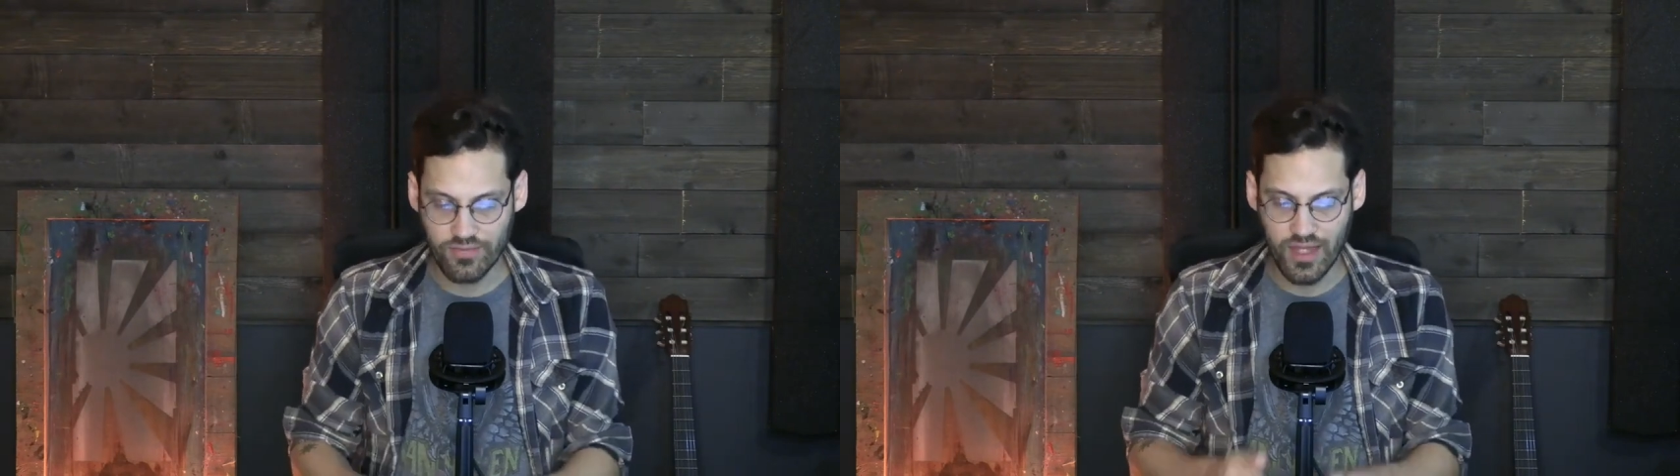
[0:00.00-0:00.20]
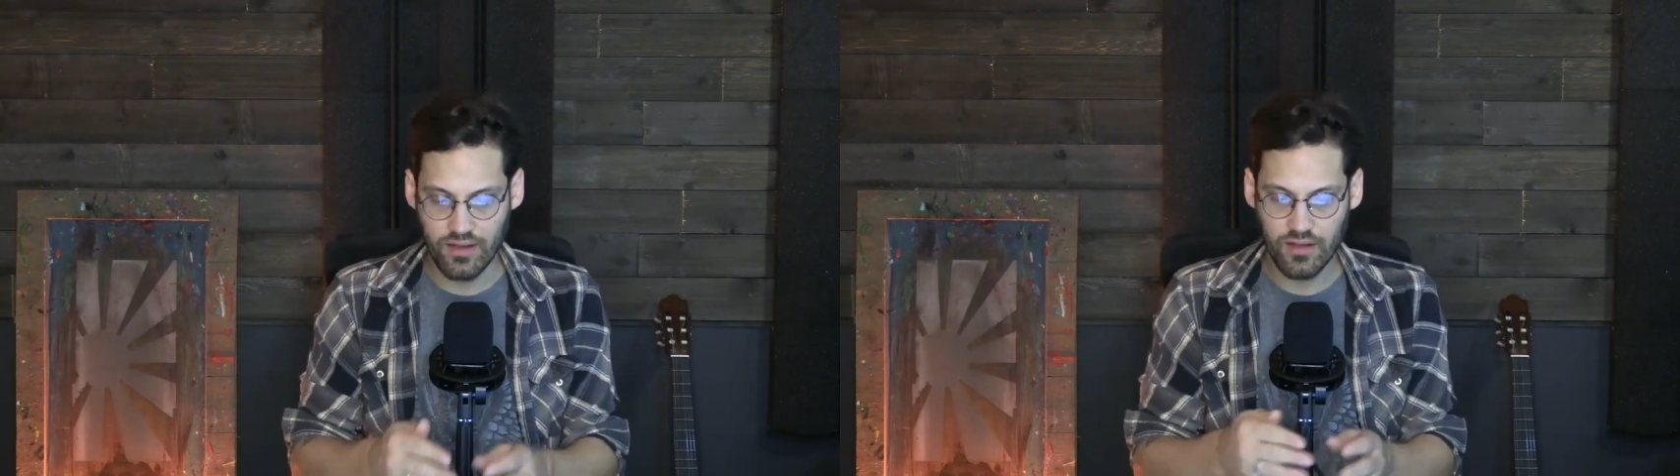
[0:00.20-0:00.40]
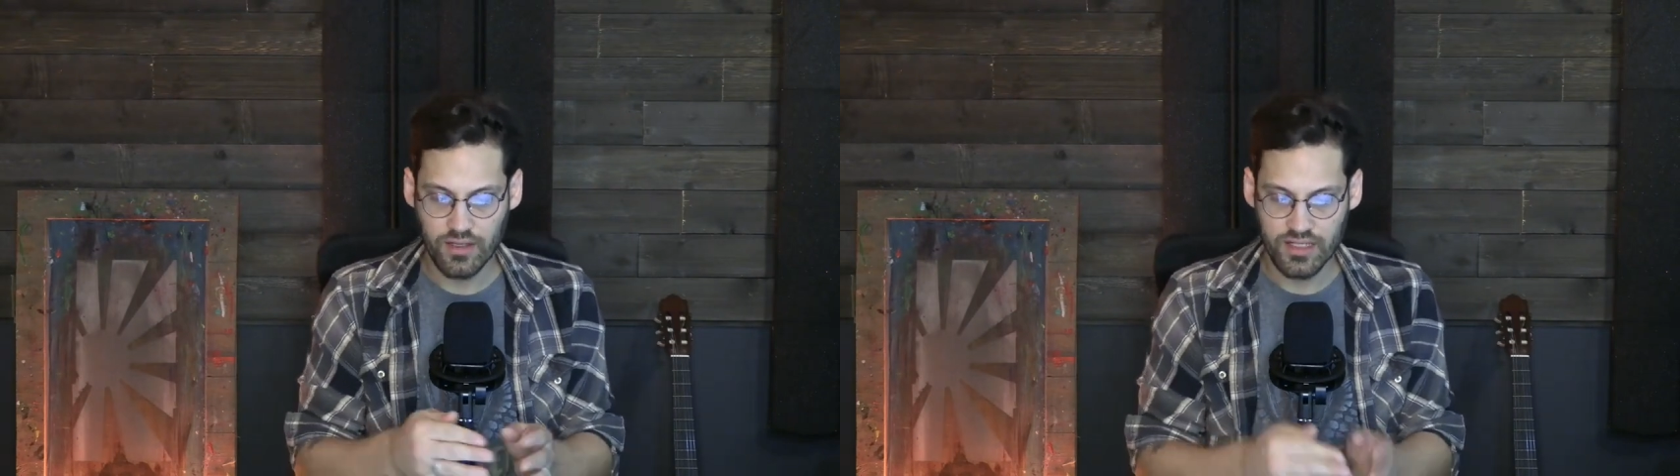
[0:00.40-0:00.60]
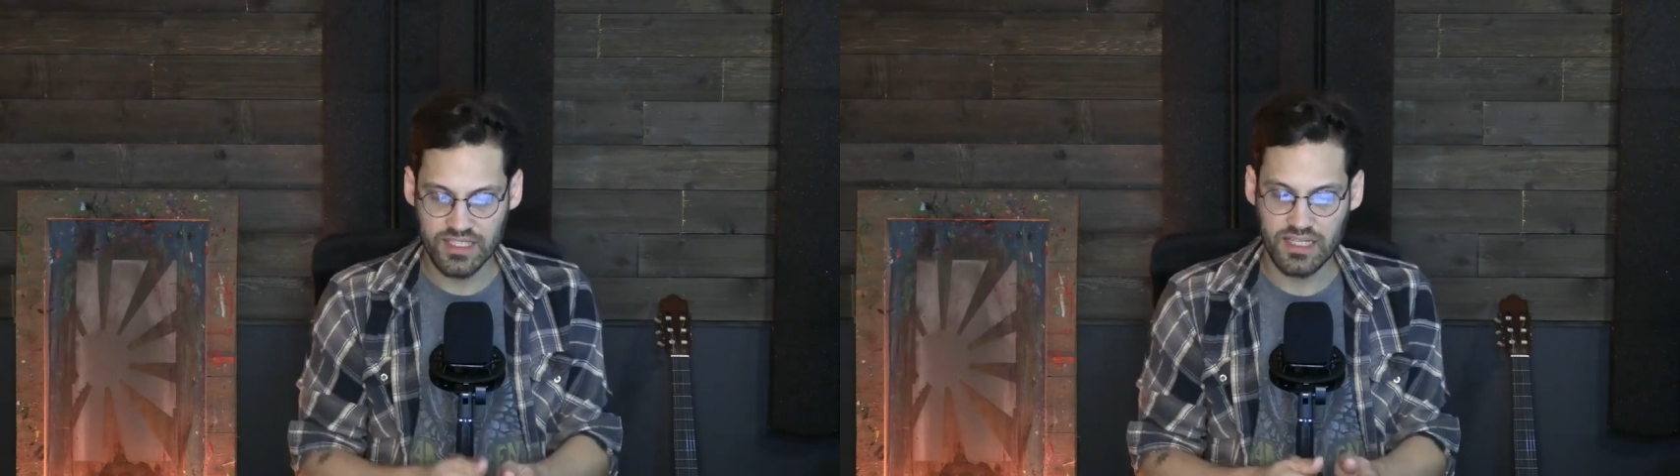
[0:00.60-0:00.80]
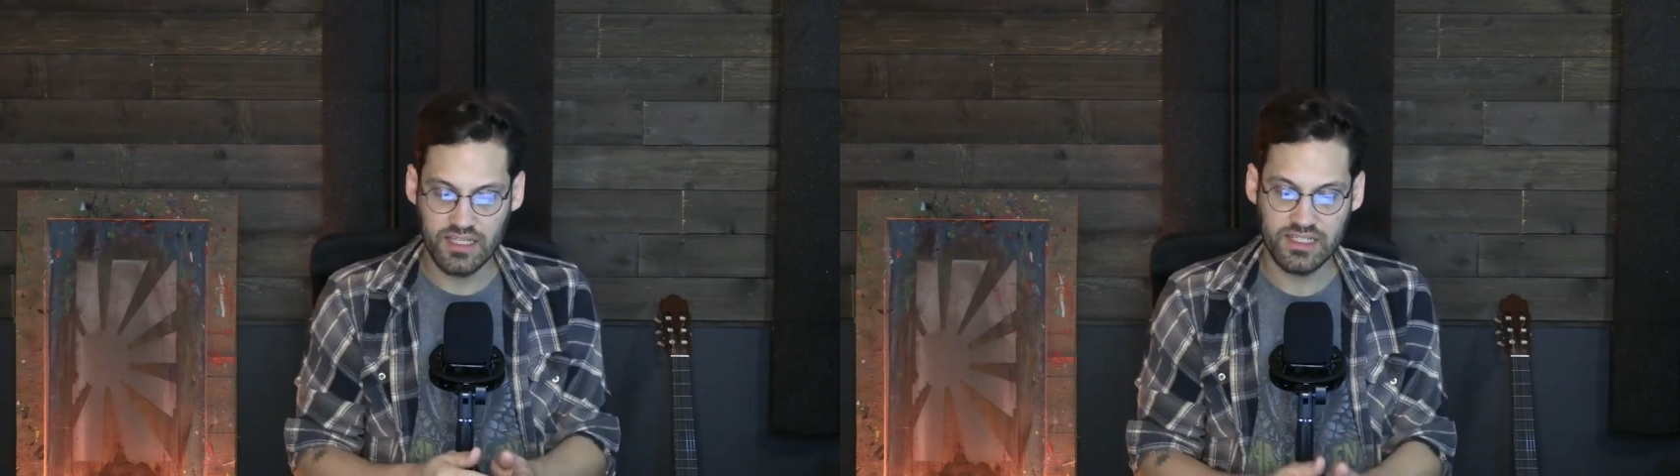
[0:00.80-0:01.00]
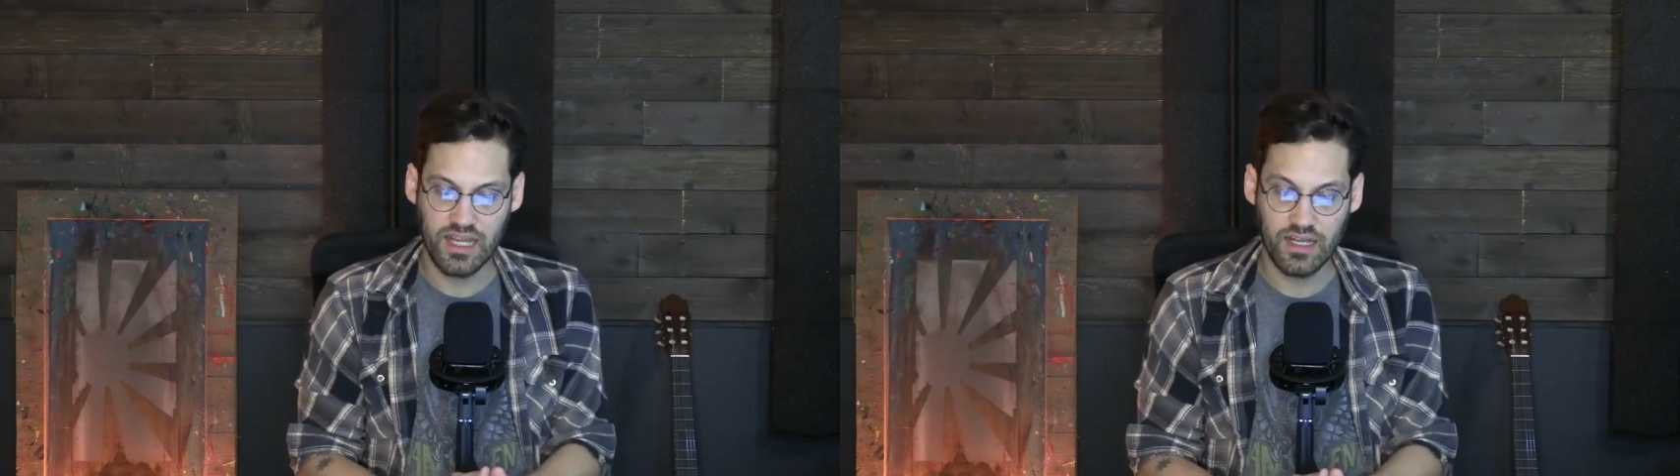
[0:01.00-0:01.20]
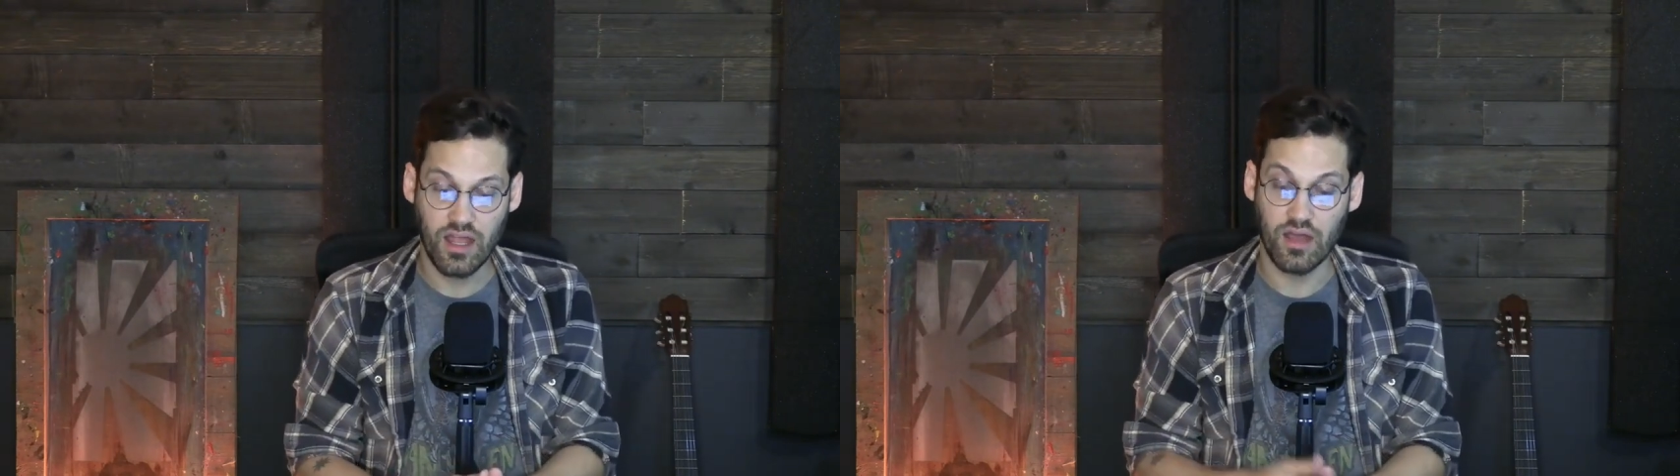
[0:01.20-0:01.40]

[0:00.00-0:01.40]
that Cassini's data,